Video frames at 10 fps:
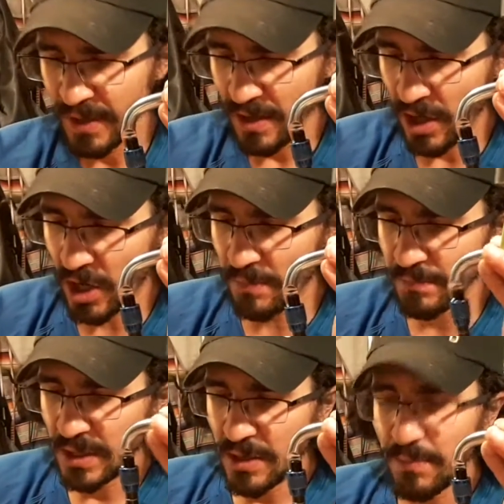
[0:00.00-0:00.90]

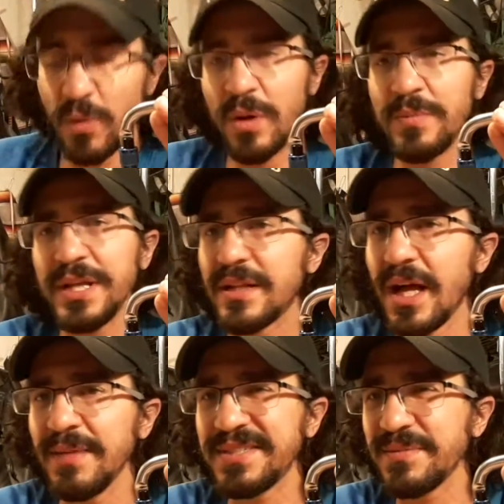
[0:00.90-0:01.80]
But when we
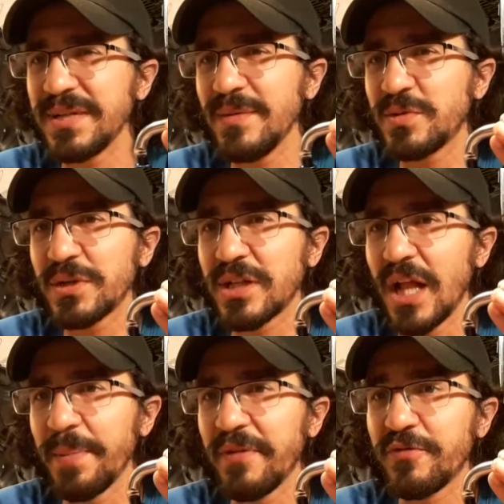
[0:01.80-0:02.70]
climb, sometimes we're
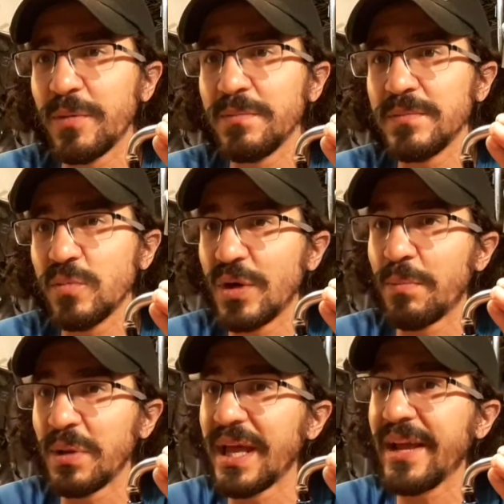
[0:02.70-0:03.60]

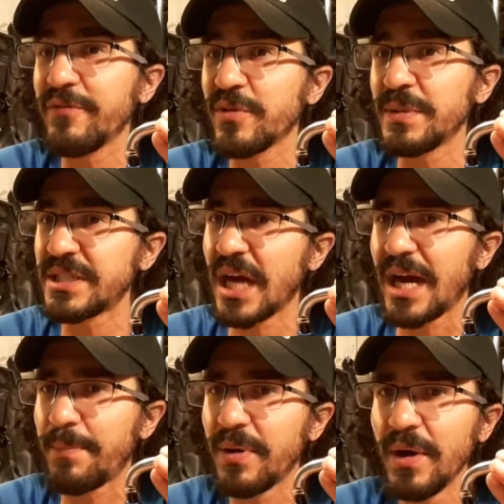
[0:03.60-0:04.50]
belaying from the
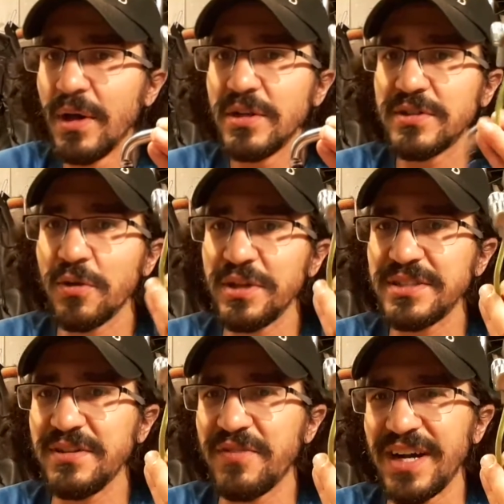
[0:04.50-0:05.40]
top. So this
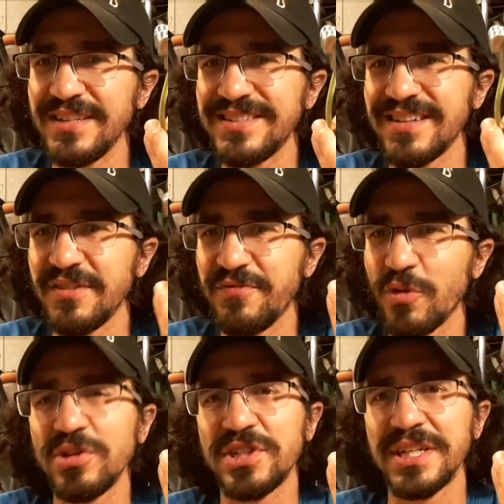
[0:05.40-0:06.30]
device,
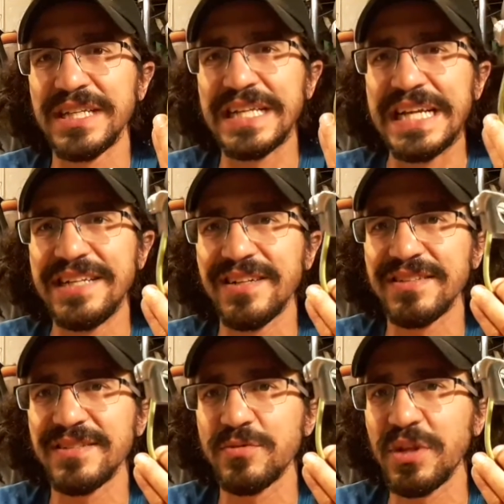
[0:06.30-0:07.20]
unfortunately,
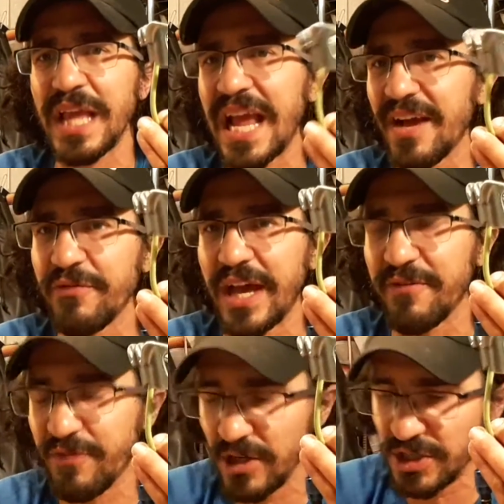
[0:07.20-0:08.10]
doesn't really have
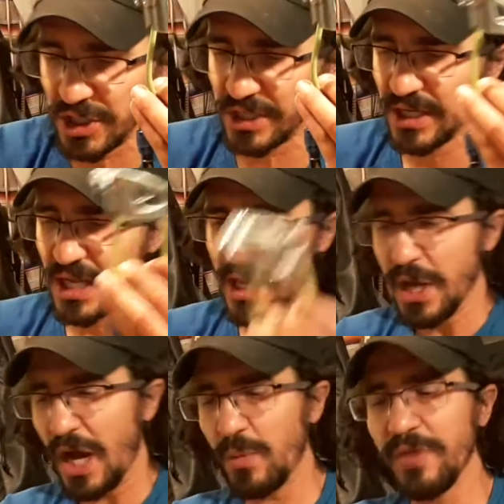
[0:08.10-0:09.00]
that function.
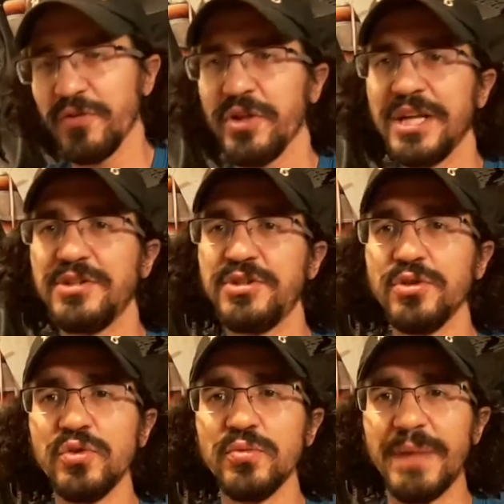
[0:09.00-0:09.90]
However, they
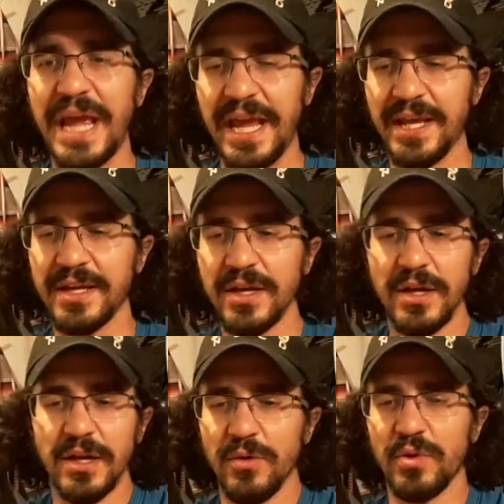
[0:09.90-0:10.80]
do make
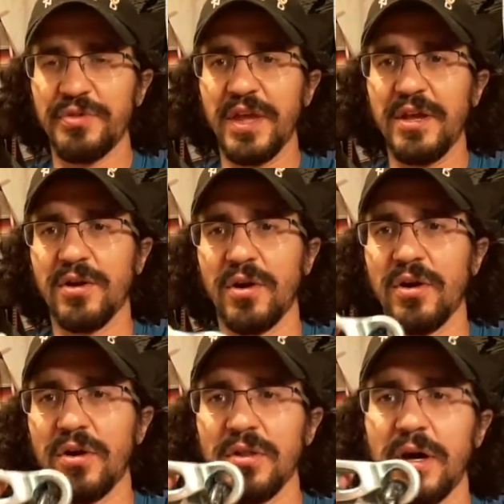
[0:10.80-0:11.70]
what they
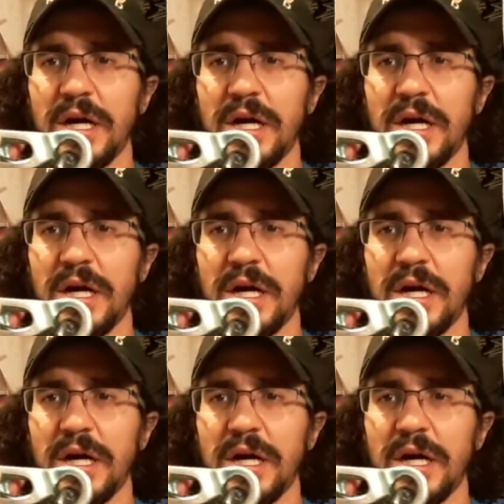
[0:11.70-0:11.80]
call